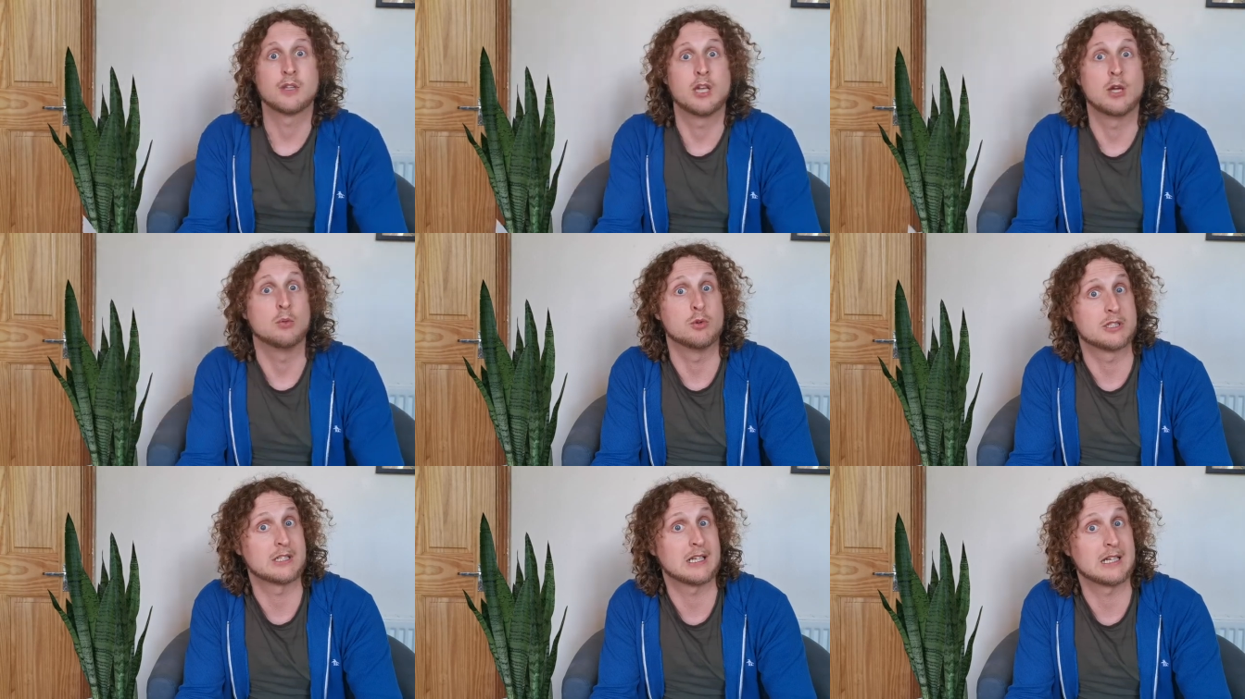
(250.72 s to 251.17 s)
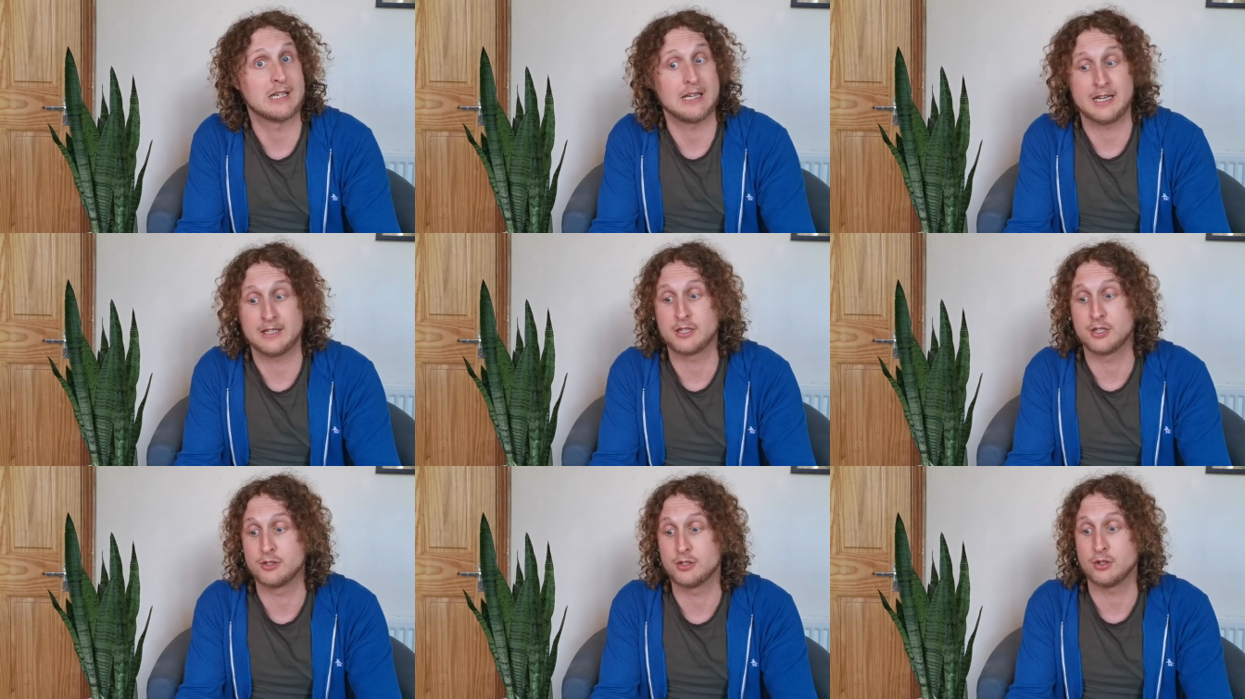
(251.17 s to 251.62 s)
It was
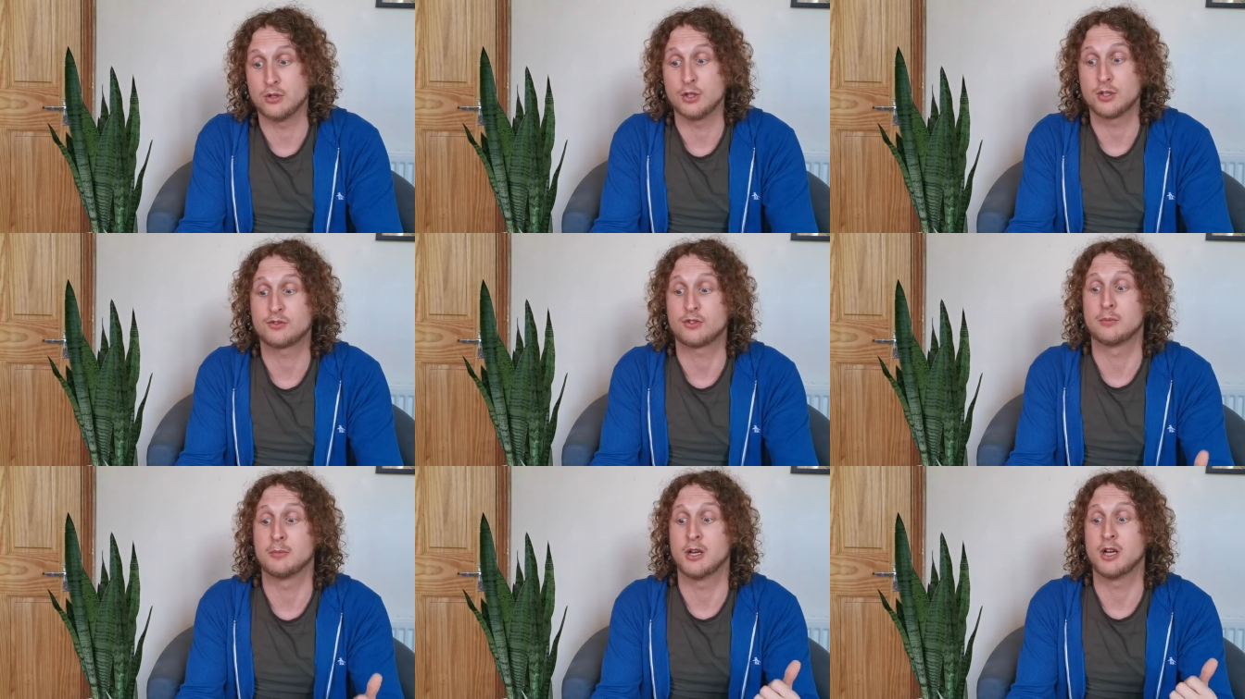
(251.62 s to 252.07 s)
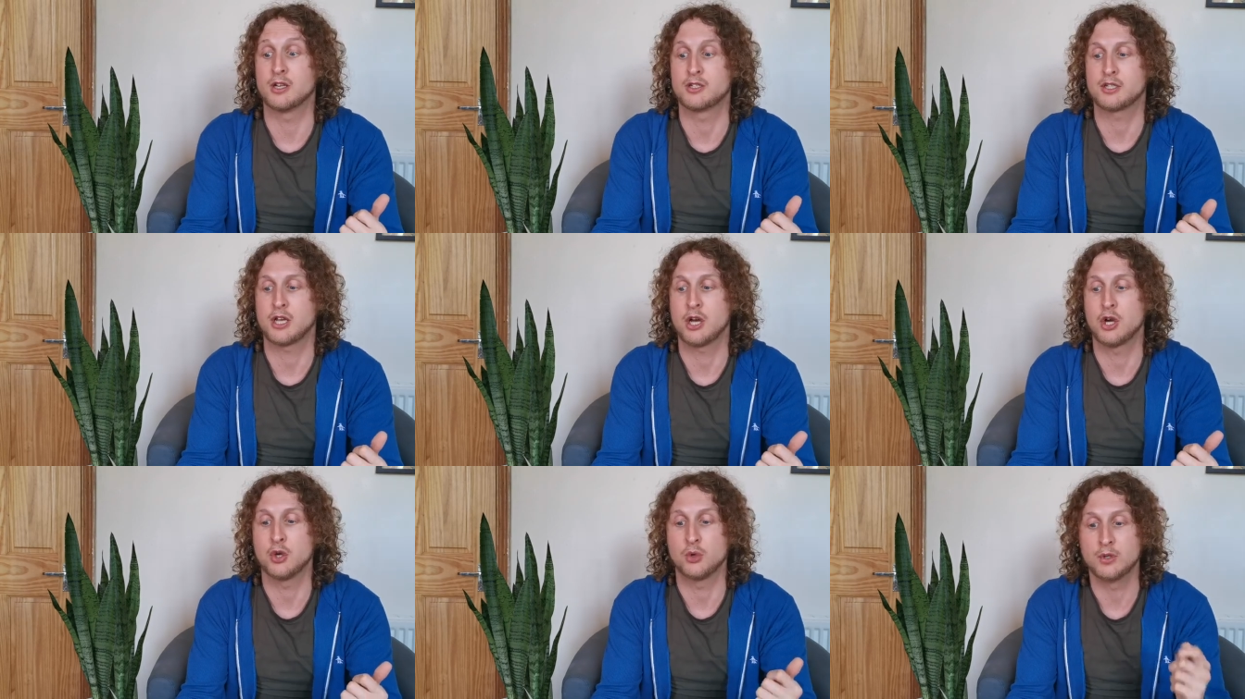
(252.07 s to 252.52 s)
clear to Zeus from her
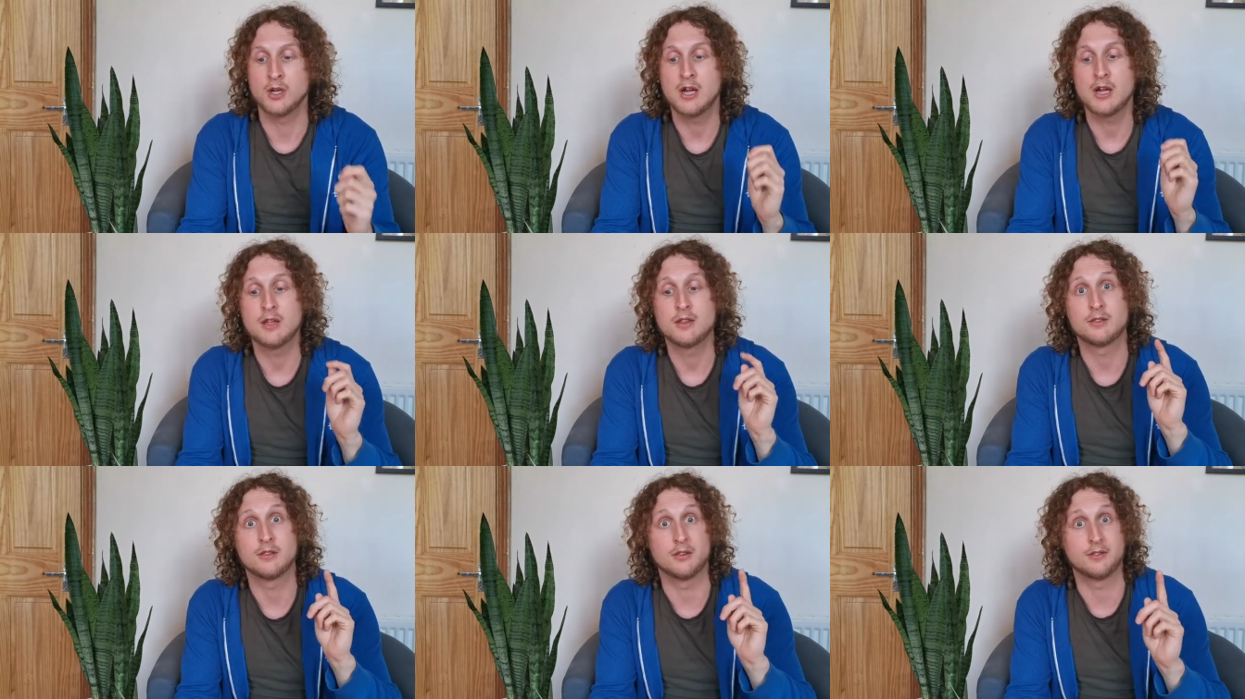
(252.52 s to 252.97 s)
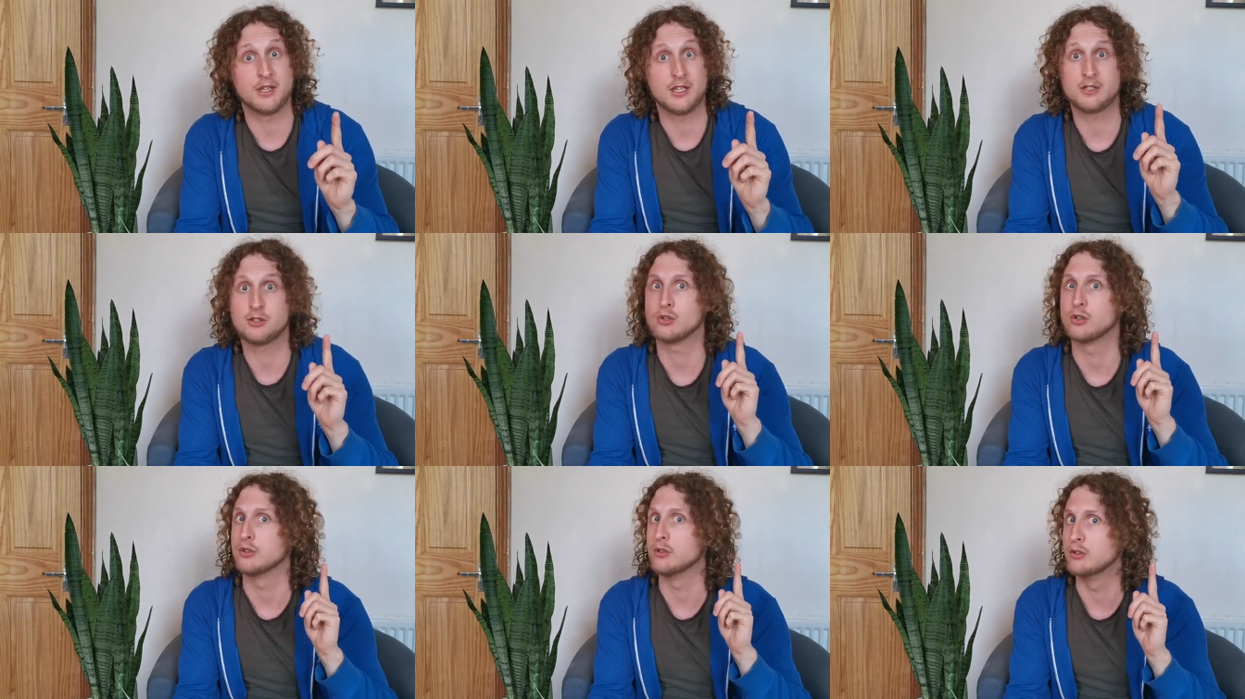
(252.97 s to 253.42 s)
tone that
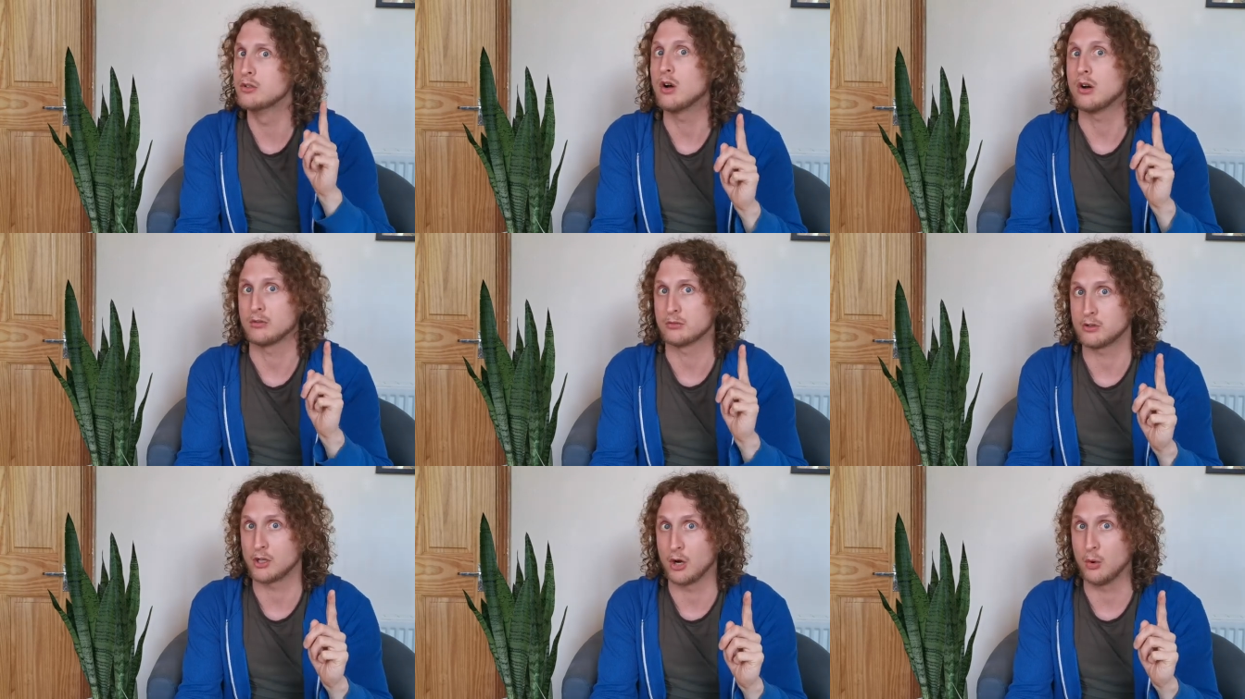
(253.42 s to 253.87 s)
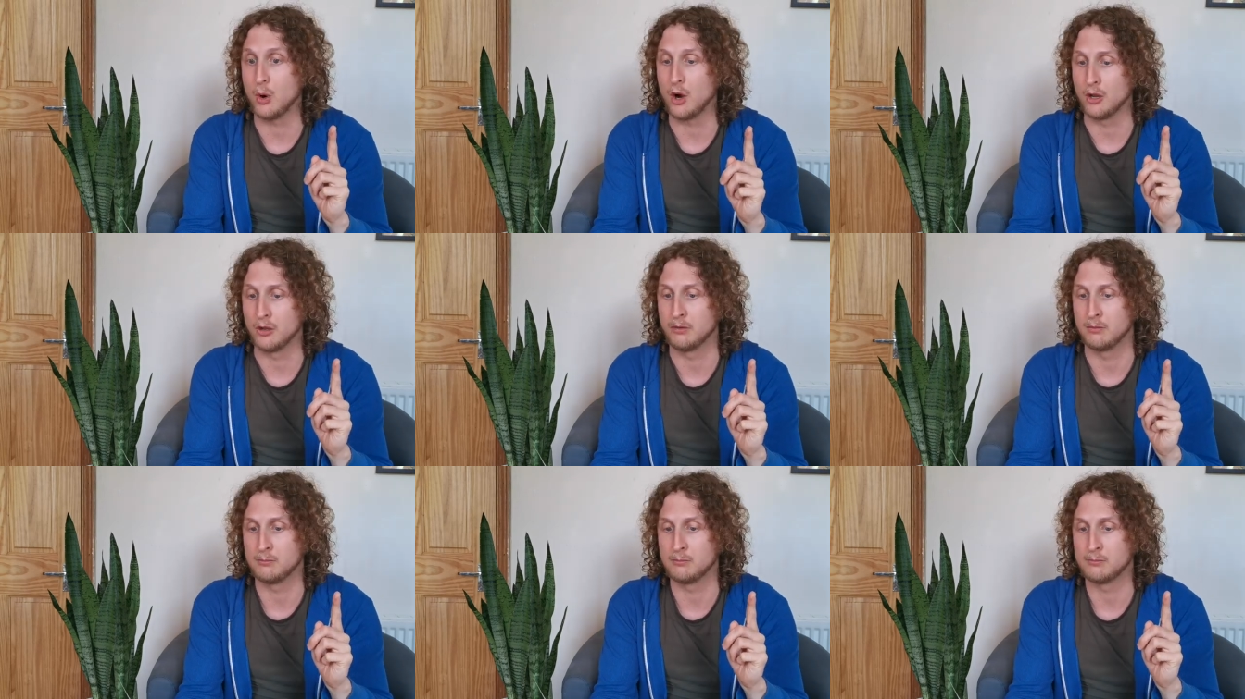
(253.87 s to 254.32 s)
this could not go
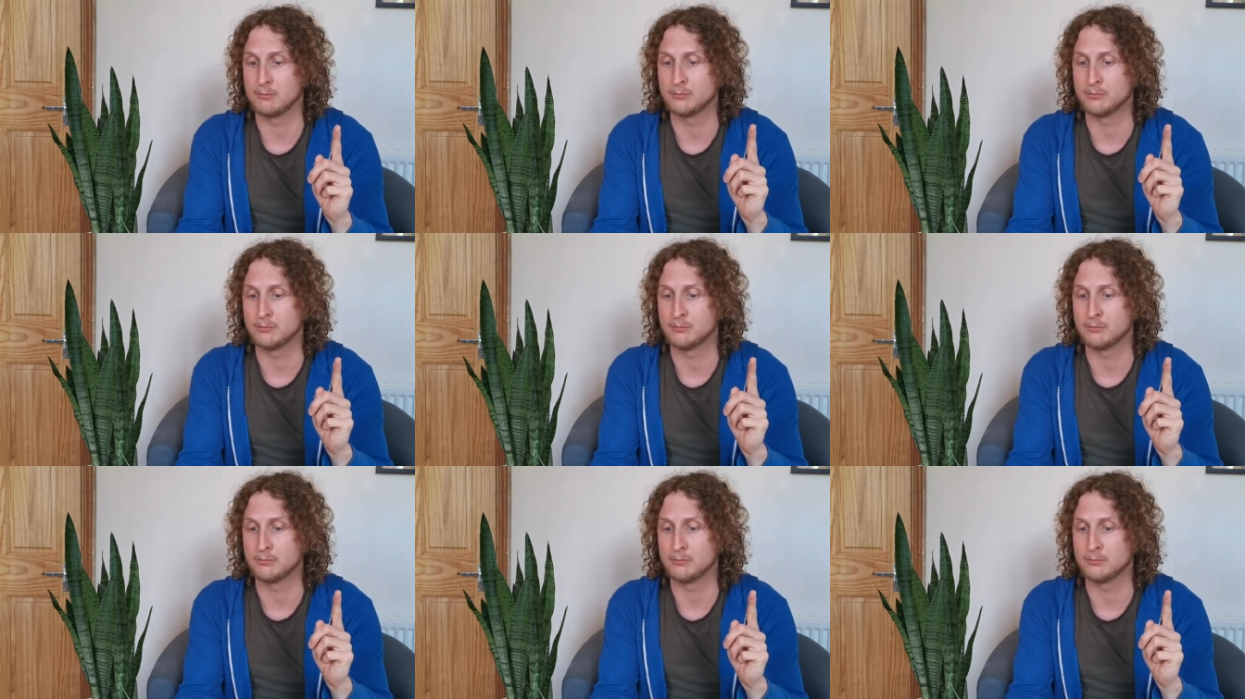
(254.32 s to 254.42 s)
on.